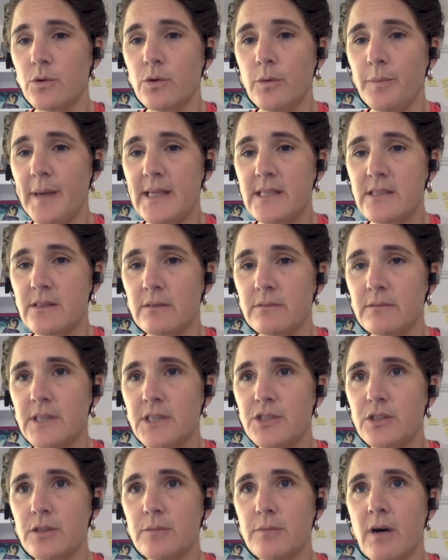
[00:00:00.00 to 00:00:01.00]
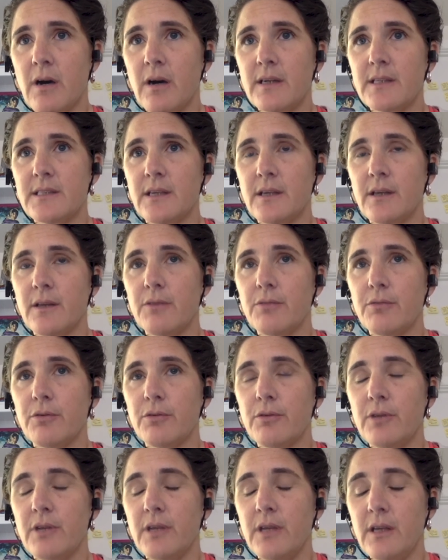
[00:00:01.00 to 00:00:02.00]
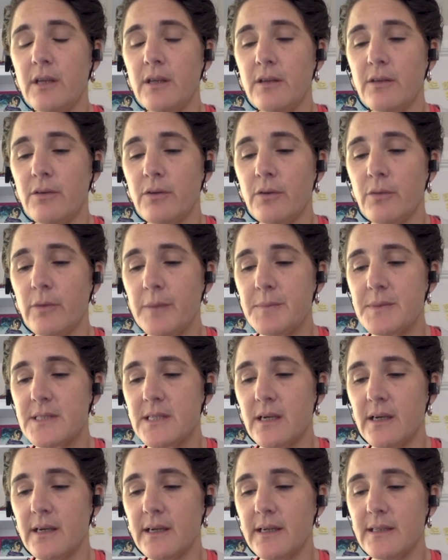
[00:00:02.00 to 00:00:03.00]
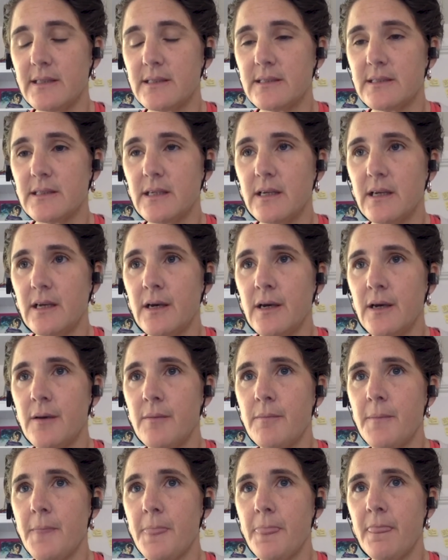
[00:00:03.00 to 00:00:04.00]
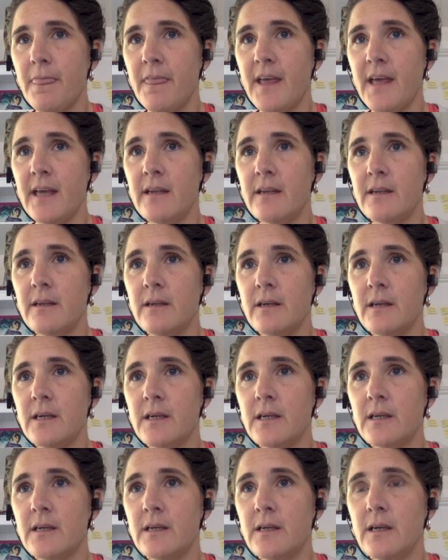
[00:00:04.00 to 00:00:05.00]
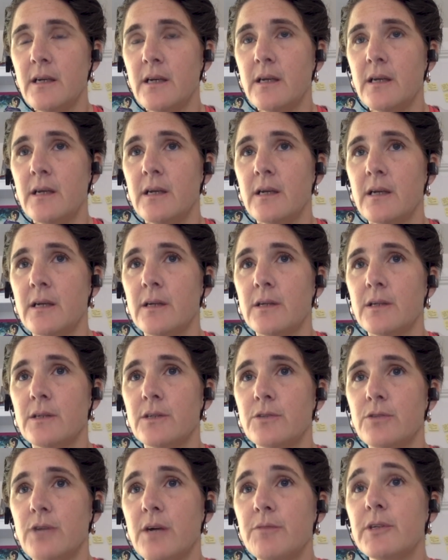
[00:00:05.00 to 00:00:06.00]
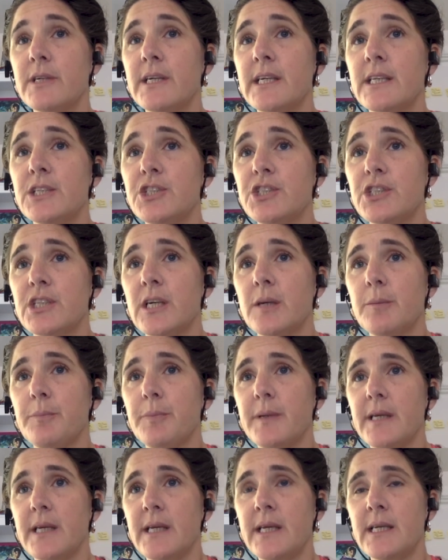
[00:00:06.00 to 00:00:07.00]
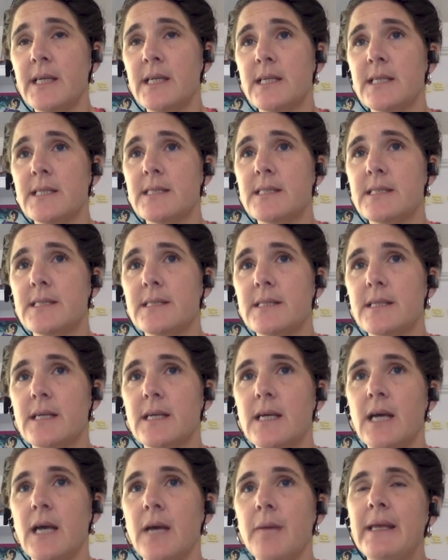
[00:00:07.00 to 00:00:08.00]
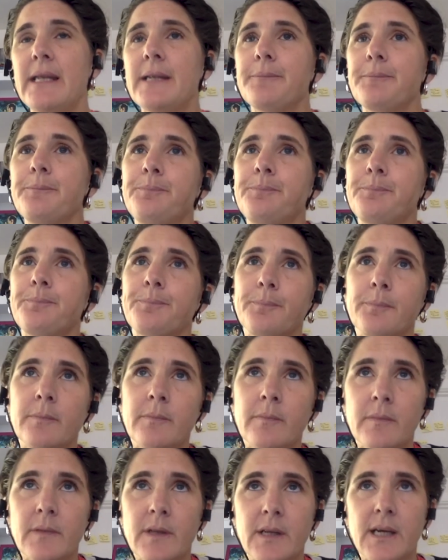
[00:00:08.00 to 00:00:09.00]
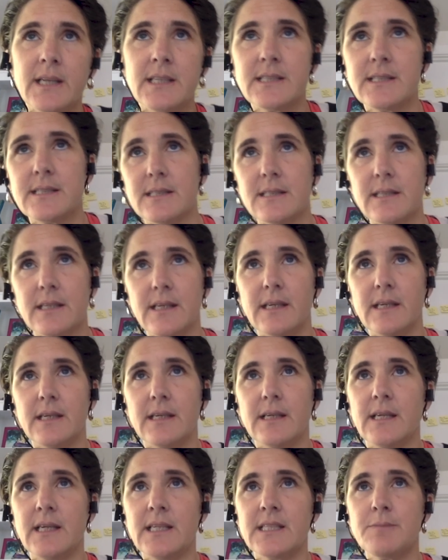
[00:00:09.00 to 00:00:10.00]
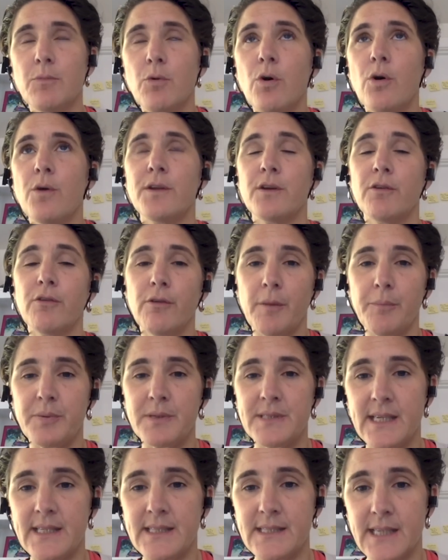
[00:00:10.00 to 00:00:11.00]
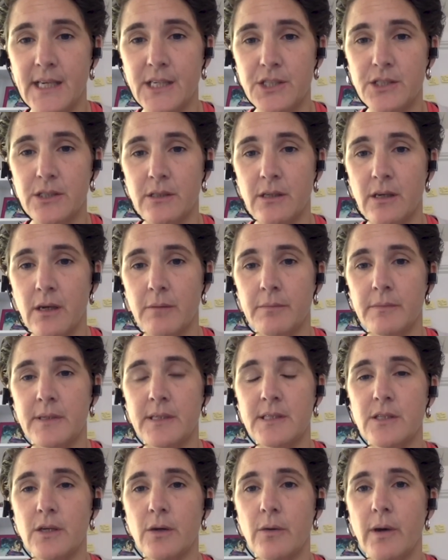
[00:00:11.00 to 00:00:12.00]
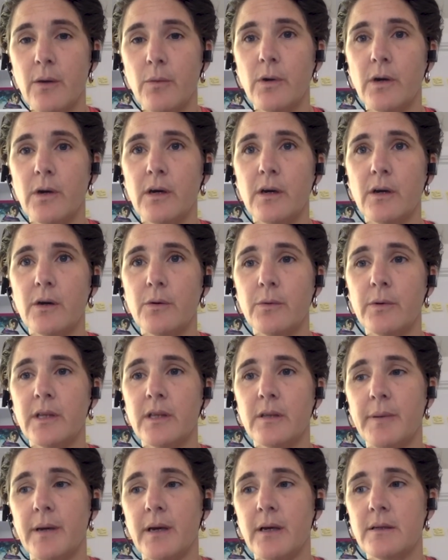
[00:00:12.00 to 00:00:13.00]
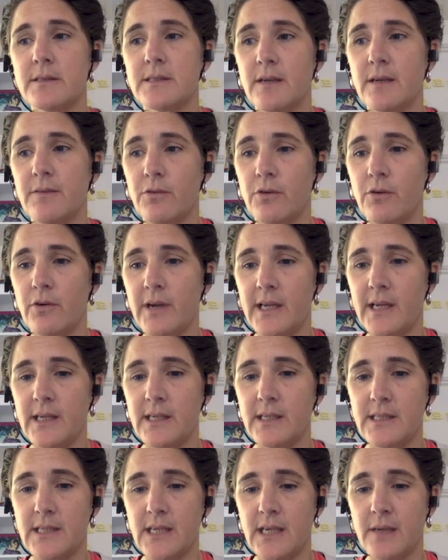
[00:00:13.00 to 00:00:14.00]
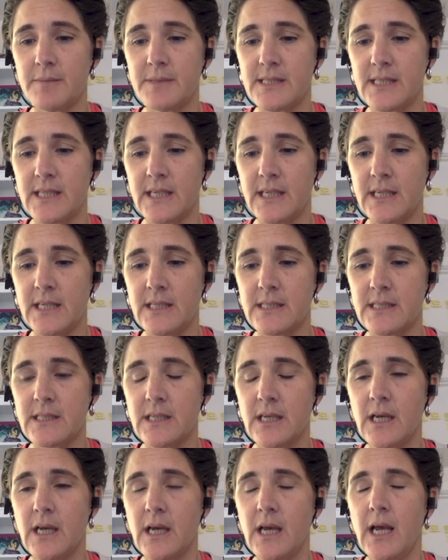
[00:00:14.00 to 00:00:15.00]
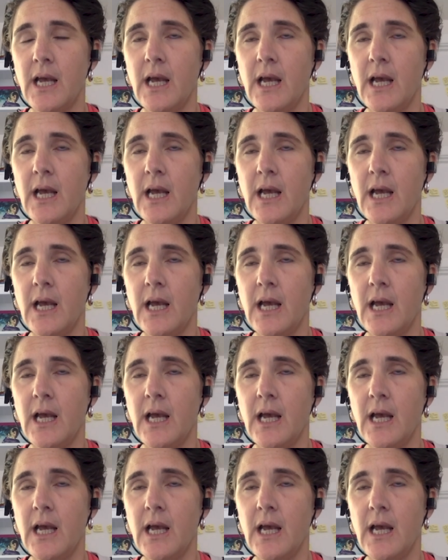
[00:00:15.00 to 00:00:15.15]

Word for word: is all based on digital marketing through the through the website. Um, then uh, travel kinship is, I mean, it's it's more than a representation company. So I work with about seven or eight DMCs,